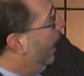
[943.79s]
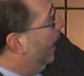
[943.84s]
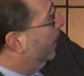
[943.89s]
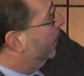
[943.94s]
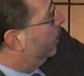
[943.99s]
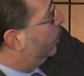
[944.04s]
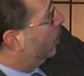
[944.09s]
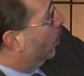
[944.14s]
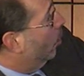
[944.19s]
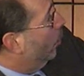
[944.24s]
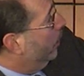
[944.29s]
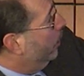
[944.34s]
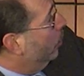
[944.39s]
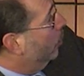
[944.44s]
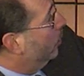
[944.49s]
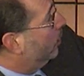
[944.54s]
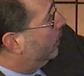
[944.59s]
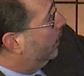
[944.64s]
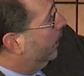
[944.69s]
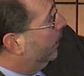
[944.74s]
And so we
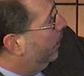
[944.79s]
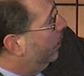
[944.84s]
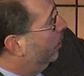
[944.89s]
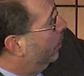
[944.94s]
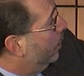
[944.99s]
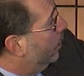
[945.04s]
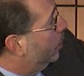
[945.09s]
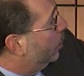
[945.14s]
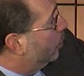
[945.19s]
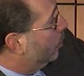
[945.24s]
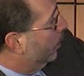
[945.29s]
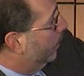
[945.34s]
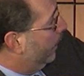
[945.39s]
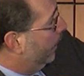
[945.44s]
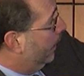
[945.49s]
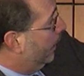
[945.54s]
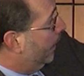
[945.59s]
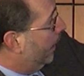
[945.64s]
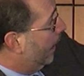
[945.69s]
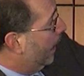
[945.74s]
used linear
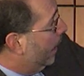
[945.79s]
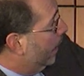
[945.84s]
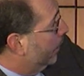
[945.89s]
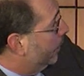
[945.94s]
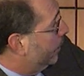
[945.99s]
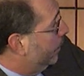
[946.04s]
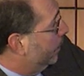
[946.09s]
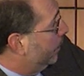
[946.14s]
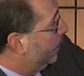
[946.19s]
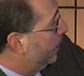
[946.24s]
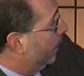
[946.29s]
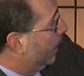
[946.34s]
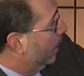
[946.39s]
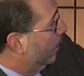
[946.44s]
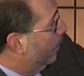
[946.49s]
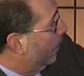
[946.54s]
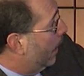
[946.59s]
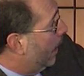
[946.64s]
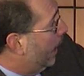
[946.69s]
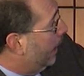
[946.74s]
discriminant analysis to
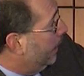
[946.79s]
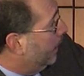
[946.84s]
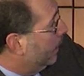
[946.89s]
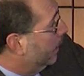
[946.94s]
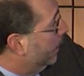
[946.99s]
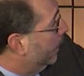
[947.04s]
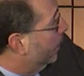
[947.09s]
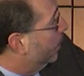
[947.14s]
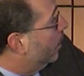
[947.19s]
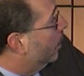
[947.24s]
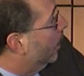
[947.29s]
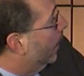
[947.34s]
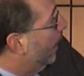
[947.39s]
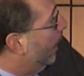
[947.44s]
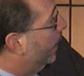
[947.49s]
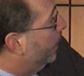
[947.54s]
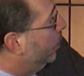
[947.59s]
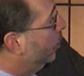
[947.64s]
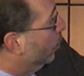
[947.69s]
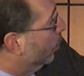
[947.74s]
combine clinical
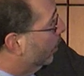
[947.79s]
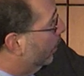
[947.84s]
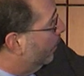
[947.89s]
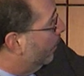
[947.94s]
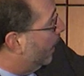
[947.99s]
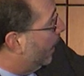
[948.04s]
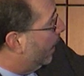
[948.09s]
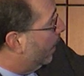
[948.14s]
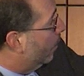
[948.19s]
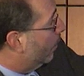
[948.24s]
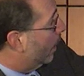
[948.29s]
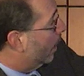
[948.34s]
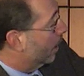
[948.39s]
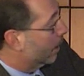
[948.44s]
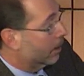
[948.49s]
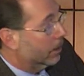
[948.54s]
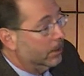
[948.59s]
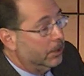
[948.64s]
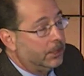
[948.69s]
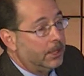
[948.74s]
and urine
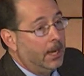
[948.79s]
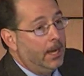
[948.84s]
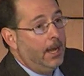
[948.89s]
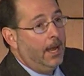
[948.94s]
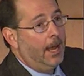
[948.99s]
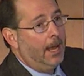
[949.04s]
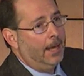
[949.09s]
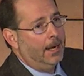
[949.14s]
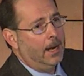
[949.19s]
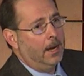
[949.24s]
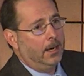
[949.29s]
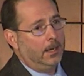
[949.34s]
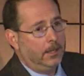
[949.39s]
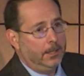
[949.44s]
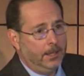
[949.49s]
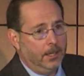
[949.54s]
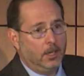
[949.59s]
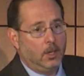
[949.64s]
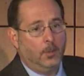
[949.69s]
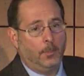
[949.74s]
biomarkers, and our
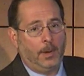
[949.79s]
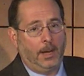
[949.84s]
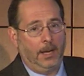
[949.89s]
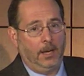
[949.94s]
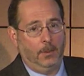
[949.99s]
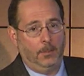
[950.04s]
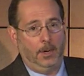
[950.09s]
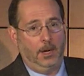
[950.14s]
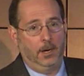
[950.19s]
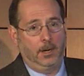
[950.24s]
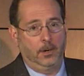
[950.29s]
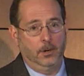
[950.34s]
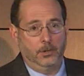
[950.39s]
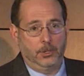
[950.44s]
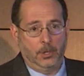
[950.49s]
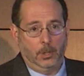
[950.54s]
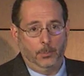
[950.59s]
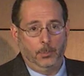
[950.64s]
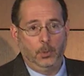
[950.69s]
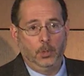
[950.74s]
clinical
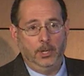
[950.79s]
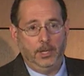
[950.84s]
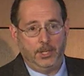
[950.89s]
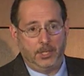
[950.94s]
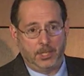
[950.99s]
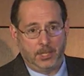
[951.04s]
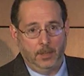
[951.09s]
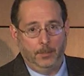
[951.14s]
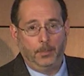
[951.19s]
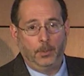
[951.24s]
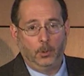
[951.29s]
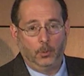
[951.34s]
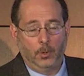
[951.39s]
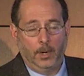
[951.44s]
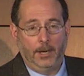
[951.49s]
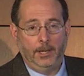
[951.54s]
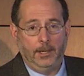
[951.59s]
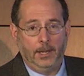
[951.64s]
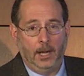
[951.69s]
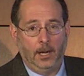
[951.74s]
biomarkers are pretty simple
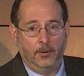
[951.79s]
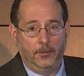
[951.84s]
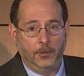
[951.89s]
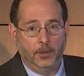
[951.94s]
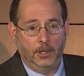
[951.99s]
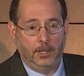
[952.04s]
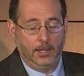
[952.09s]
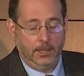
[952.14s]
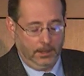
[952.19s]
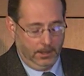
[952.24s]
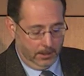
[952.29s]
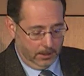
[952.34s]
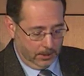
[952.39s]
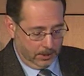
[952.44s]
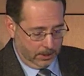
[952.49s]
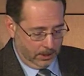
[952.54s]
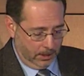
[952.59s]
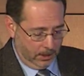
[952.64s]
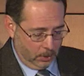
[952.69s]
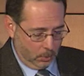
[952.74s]
right now for kidney
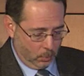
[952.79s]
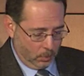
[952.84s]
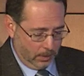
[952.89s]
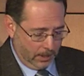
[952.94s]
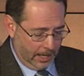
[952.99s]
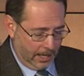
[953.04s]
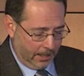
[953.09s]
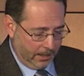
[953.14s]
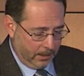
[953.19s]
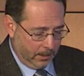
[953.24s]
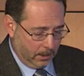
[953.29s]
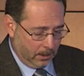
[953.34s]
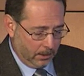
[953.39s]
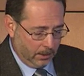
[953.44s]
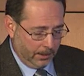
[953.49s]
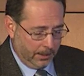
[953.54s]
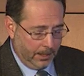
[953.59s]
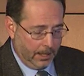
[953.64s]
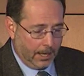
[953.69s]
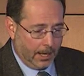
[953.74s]
disease. We're not
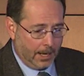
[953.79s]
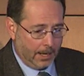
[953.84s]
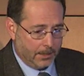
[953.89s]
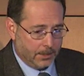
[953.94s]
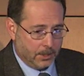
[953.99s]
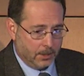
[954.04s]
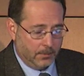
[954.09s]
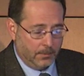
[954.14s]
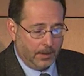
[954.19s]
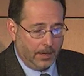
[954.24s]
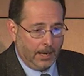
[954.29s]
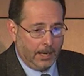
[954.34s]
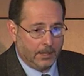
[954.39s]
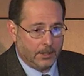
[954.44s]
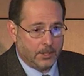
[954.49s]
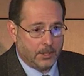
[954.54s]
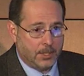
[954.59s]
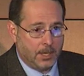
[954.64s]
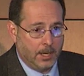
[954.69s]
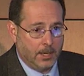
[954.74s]
nearly as
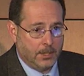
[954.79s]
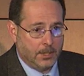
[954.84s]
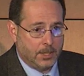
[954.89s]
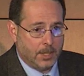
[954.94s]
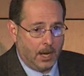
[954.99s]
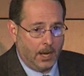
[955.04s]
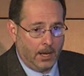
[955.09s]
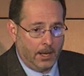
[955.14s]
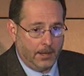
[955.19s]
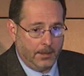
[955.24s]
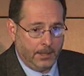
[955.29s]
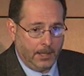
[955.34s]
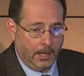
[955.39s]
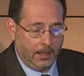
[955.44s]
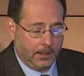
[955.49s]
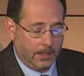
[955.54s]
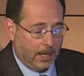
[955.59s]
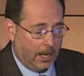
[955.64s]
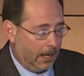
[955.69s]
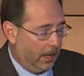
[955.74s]
advanced as the
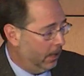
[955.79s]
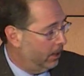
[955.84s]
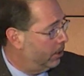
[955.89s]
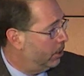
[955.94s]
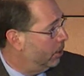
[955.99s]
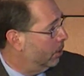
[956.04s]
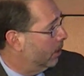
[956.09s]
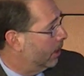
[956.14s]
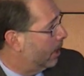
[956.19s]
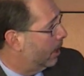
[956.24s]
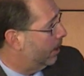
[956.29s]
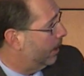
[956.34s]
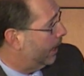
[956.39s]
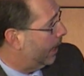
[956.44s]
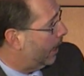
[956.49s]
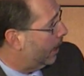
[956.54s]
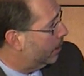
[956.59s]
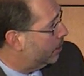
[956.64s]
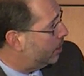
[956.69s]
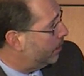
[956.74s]
oncology or
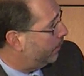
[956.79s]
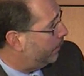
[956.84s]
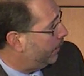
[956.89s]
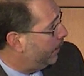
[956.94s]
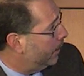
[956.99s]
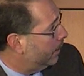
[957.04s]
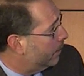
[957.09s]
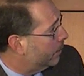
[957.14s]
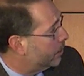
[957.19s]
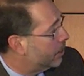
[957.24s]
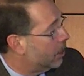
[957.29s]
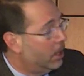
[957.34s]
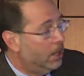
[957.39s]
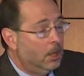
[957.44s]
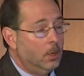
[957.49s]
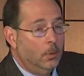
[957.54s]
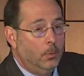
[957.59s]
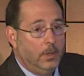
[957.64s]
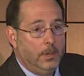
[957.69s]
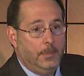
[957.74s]
cardiology fields.
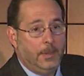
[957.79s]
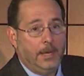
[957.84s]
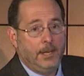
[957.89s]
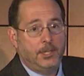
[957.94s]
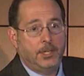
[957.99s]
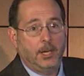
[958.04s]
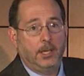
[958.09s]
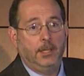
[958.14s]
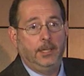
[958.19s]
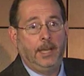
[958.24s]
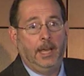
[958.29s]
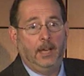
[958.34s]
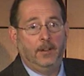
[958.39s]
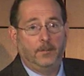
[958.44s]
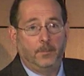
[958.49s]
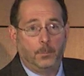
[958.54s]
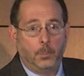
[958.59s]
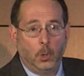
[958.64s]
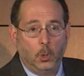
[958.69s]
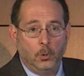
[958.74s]
We basically
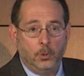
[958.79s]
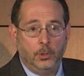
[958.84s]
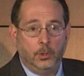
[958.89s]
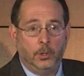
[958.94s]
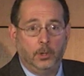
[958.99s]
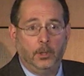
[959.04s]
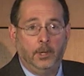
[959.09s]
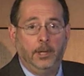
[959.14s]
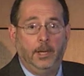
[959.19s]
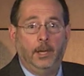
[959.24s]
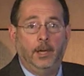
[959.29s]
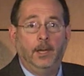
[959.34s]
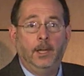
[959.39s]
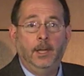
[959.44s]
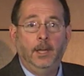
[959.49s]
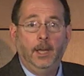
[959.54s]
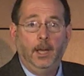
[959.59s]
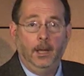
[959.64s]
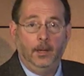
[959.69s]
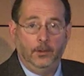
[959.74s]
have proteinuria
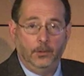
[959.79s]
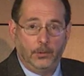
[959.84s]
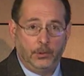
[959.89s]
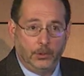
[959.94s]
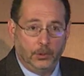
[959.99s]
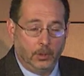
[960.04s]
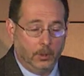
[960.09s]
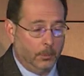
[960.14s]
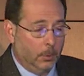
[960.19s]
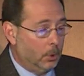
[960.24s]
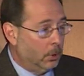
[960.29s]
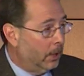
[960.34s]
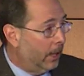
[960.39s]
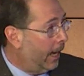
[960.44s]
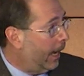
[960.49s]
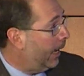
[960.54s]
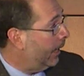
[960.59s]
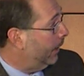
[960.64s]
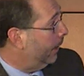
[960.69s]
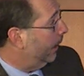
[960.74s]
and serum
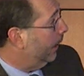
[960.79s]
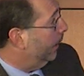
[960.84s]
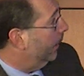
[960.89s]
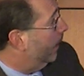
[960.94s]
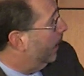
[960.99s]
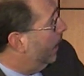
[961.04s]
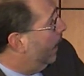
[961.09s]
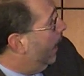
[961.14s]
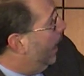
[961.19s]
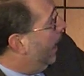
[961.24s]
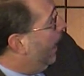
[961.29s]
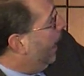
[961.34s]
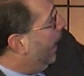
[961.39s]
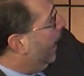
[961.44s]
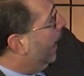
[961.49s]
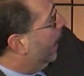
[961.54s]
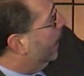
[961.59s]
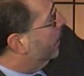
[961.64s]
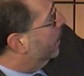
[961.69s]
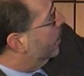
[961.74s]
creatinine.
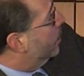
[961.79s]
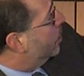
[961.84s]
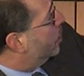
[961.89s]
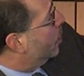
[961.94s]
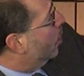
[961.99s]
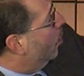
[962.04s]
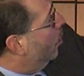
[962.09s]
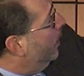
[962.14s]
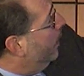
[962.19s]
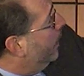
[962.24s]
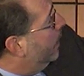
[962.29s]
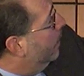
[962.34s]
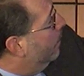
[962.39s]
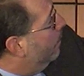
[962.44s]
And so we